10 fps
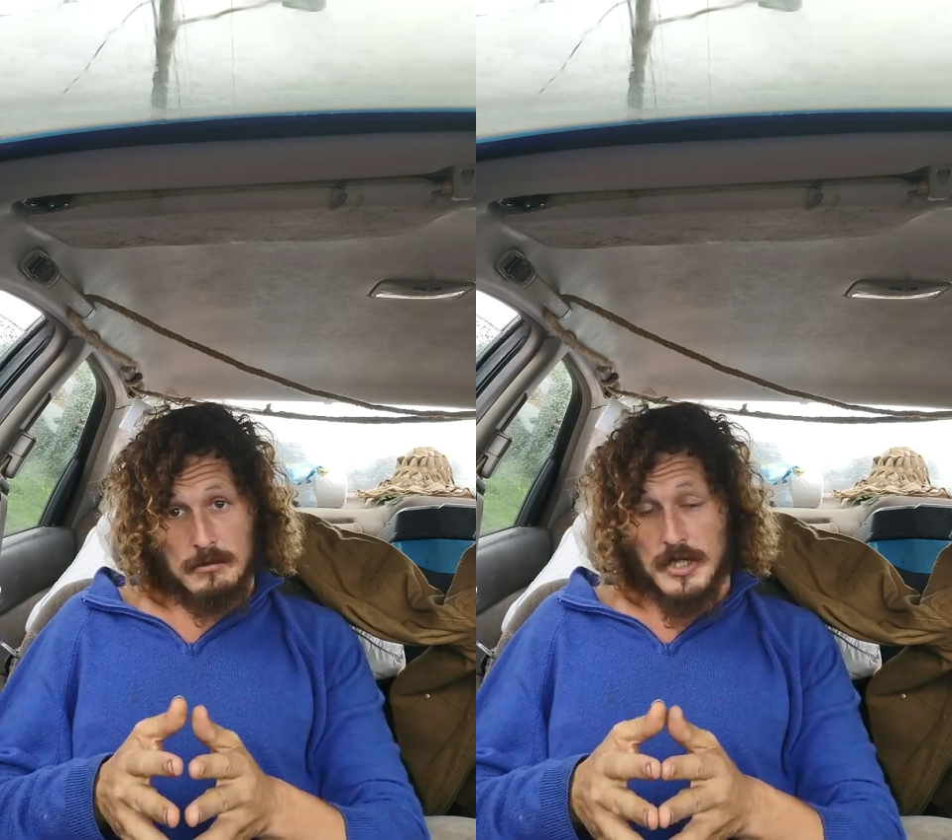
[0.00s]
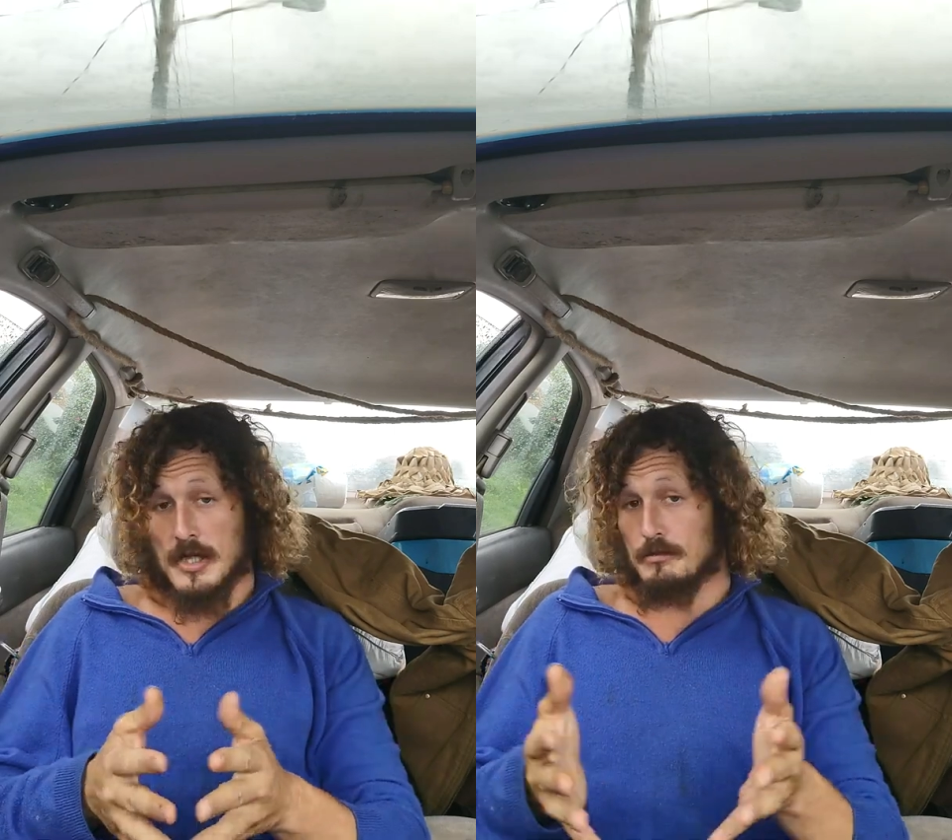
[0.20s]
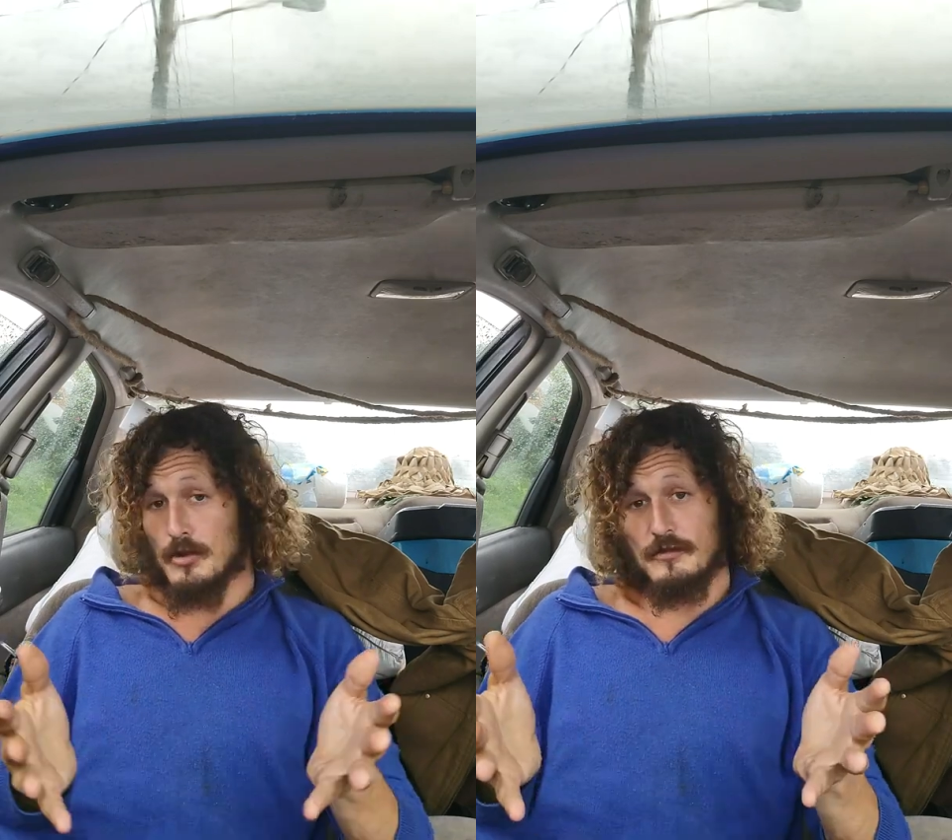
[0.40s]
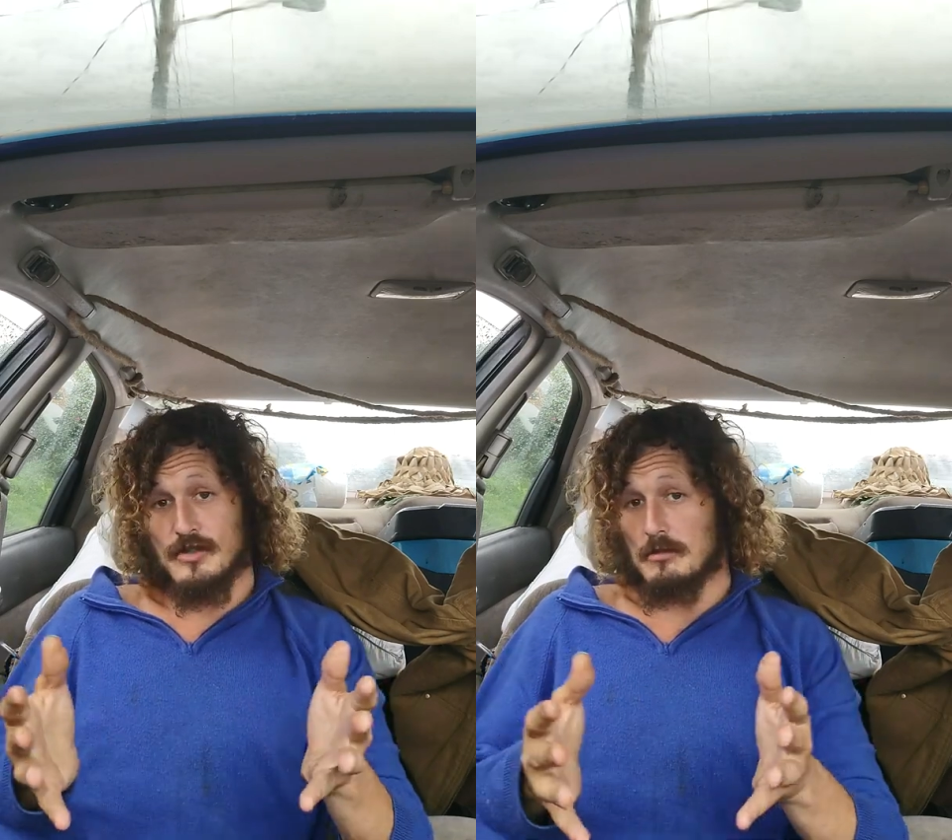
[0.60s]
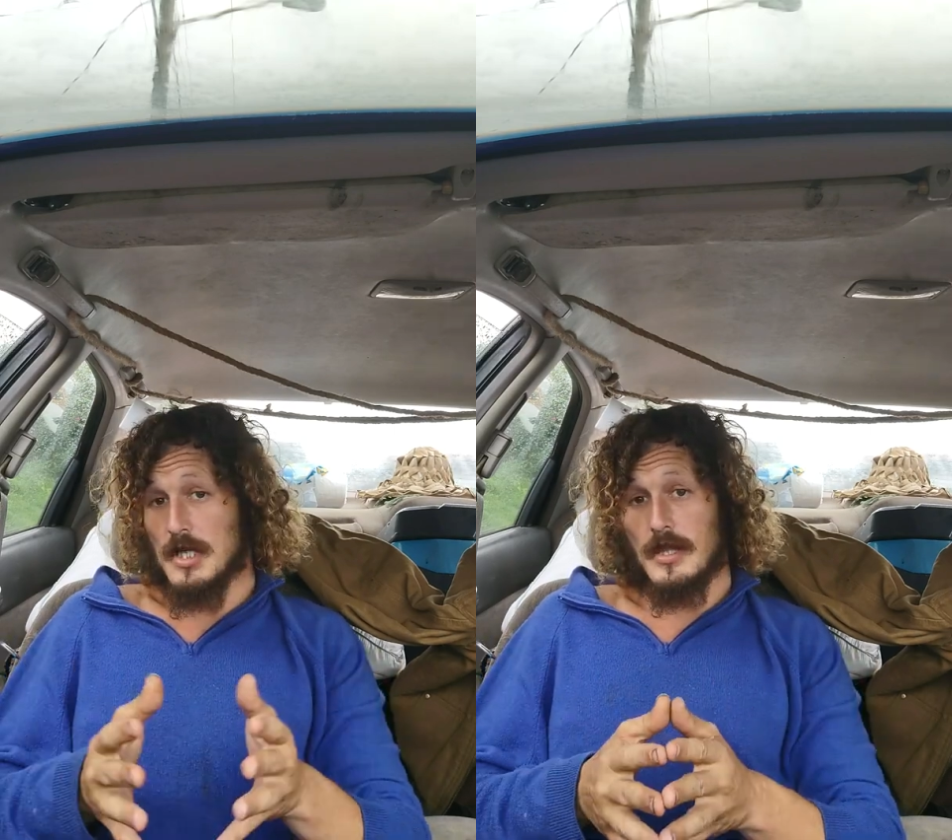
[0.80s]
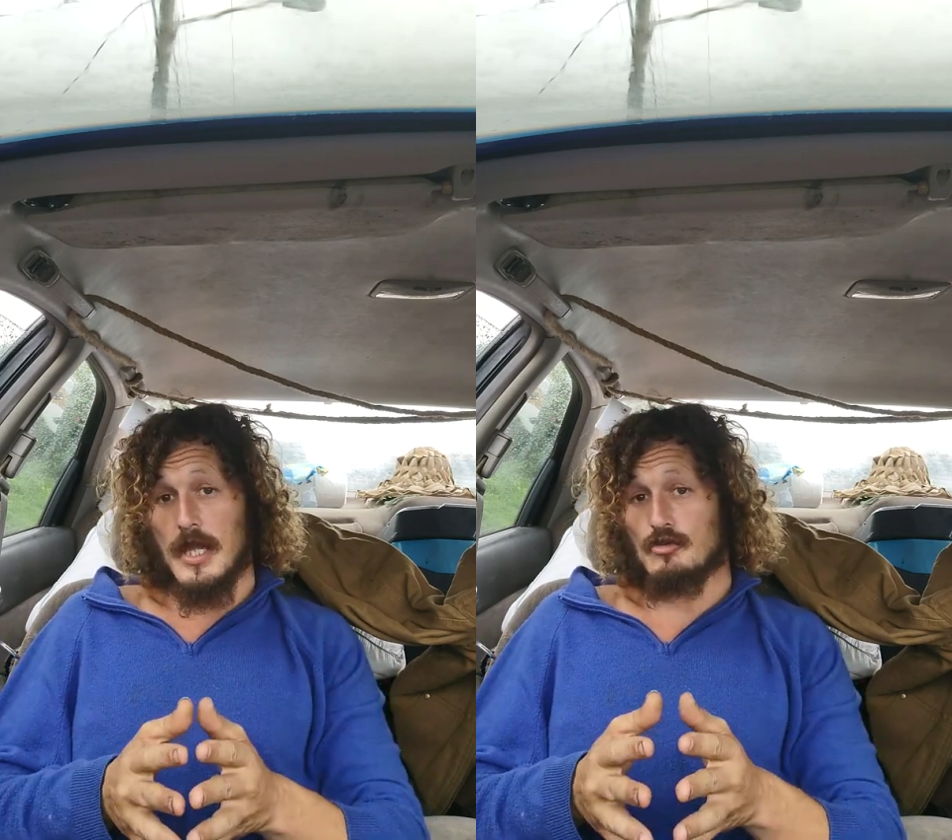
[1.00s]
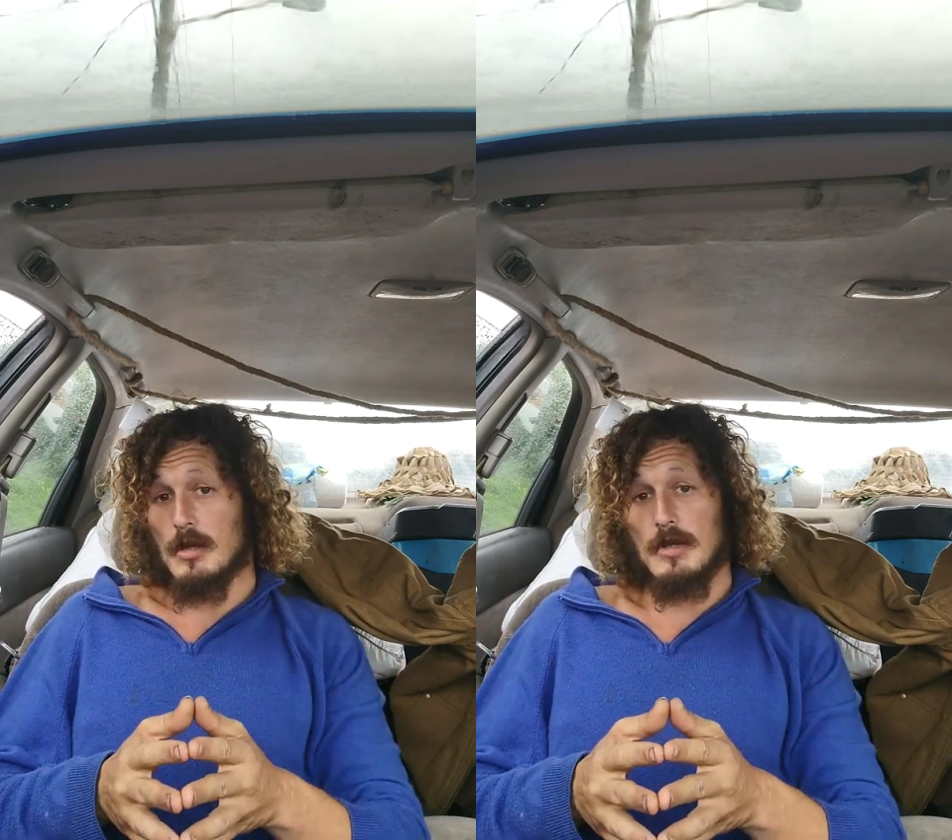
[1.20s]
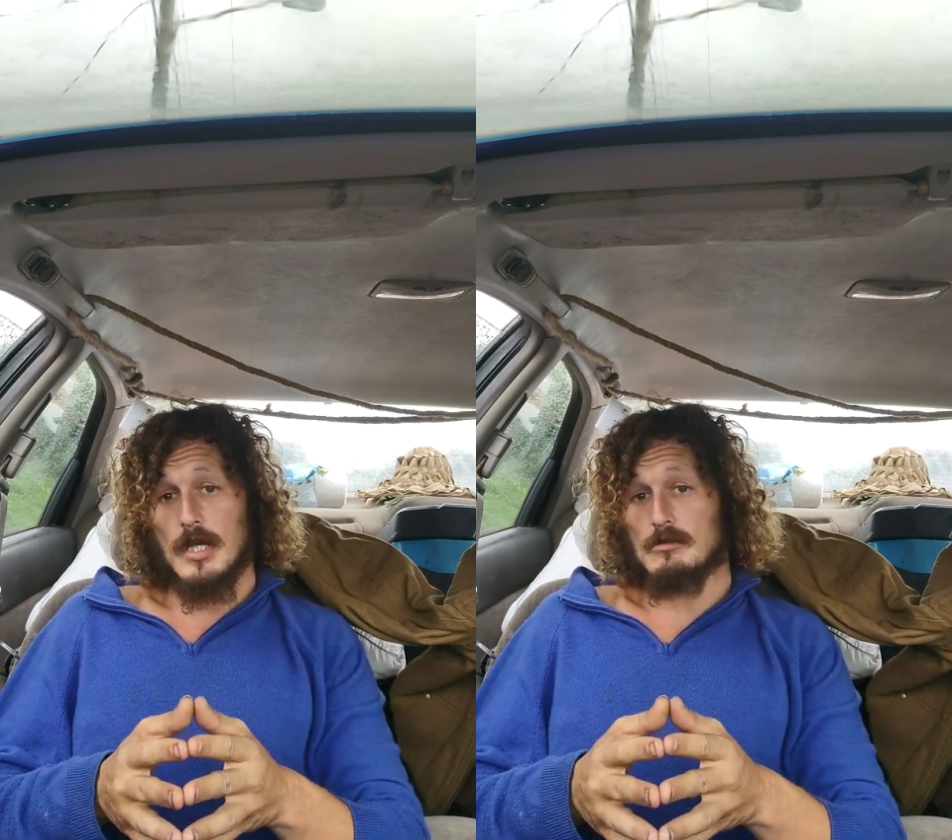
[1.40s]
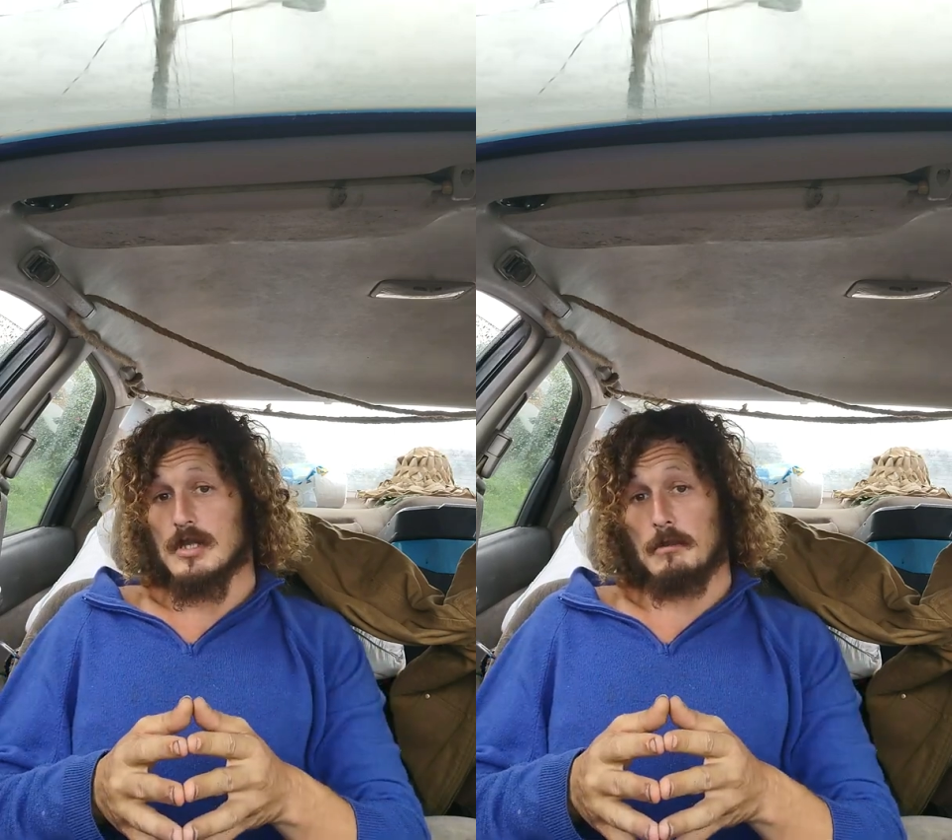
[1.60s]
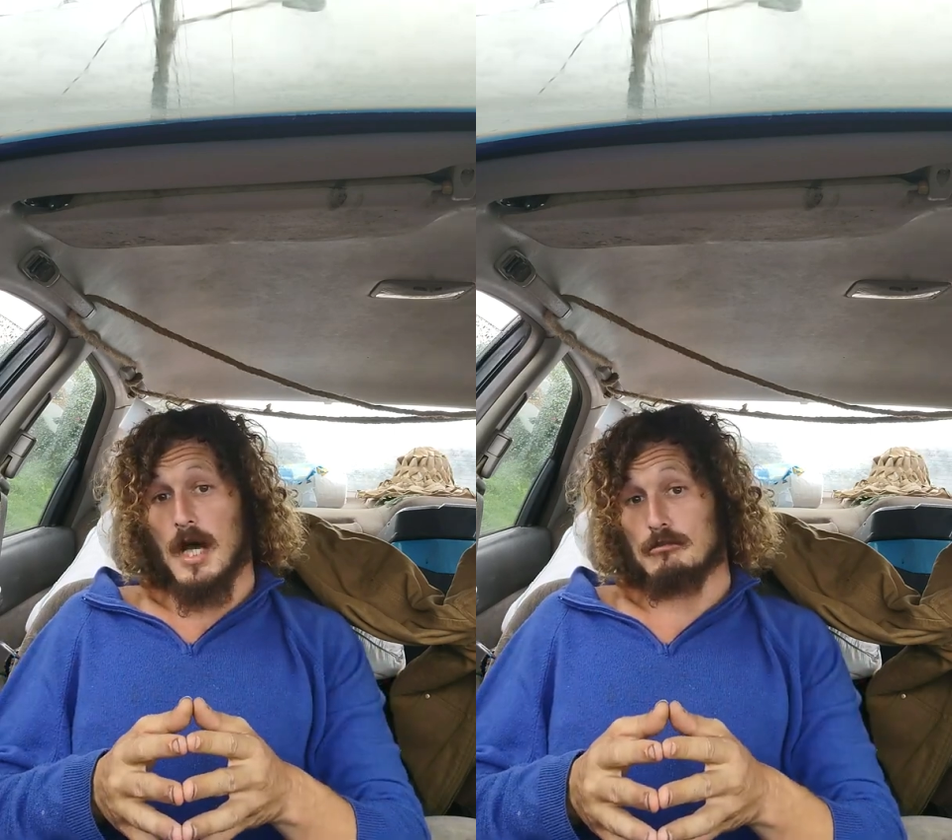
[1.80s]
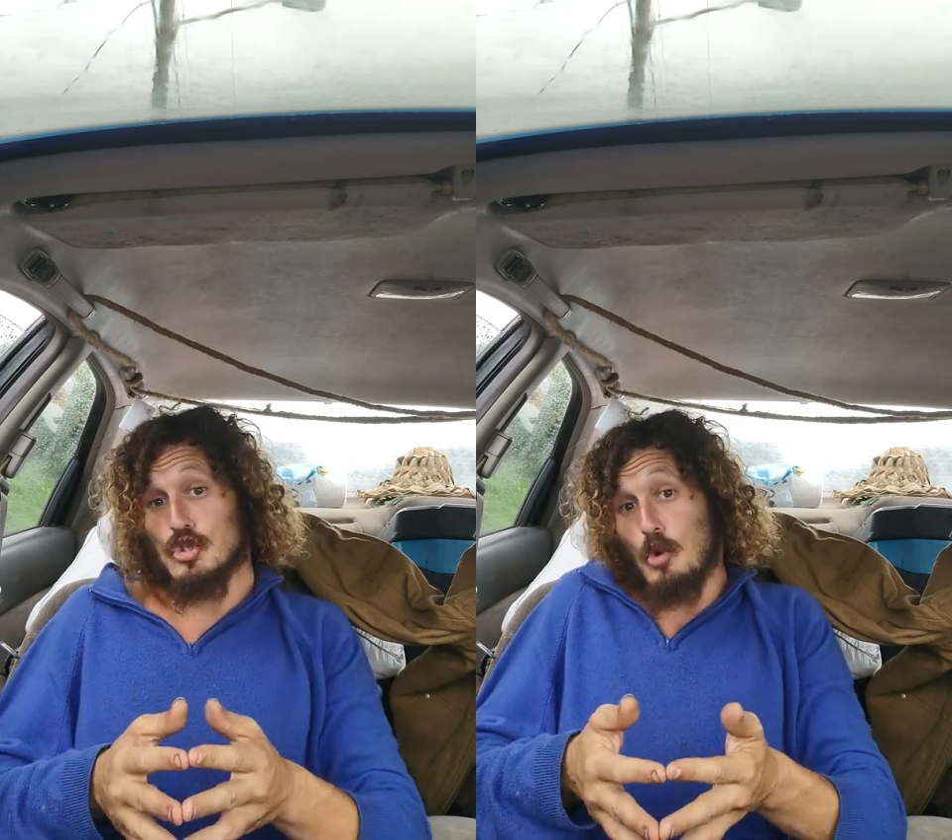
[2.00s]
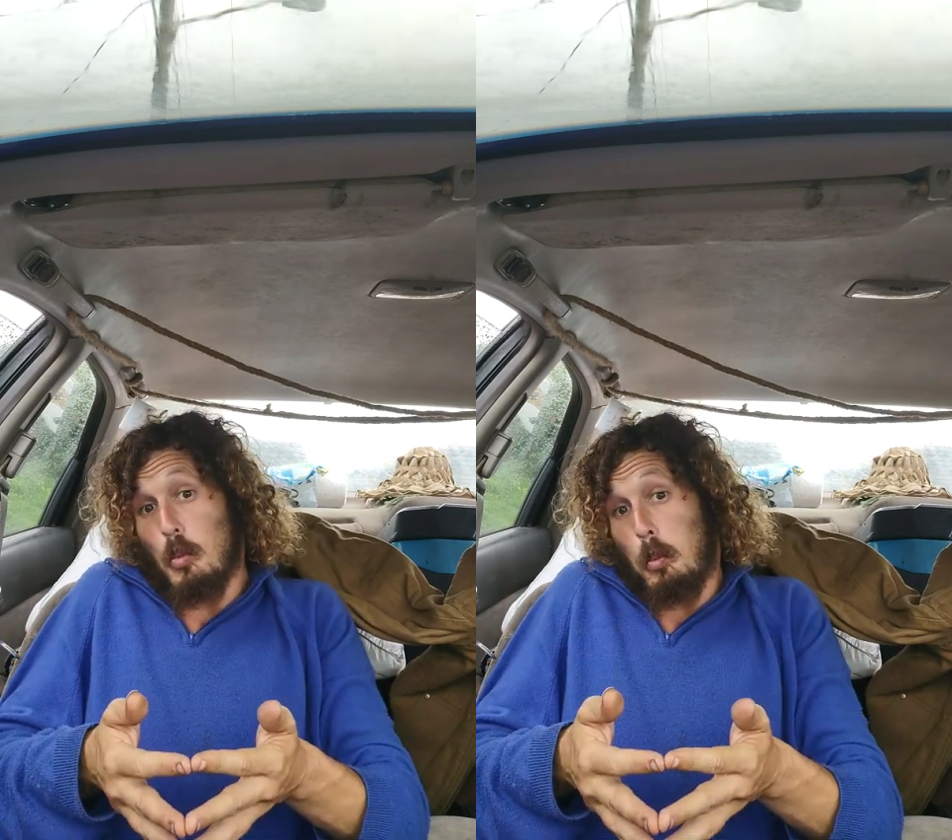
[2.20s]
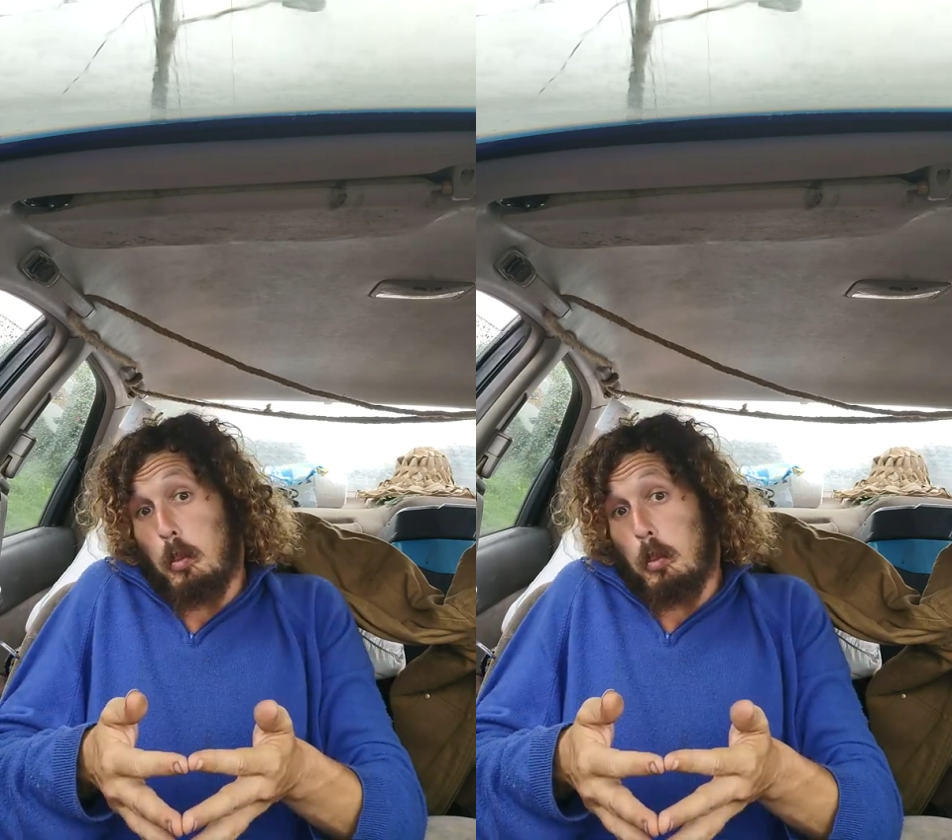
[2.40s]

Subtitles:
but he proved to me in that dream that he was the bomb. So,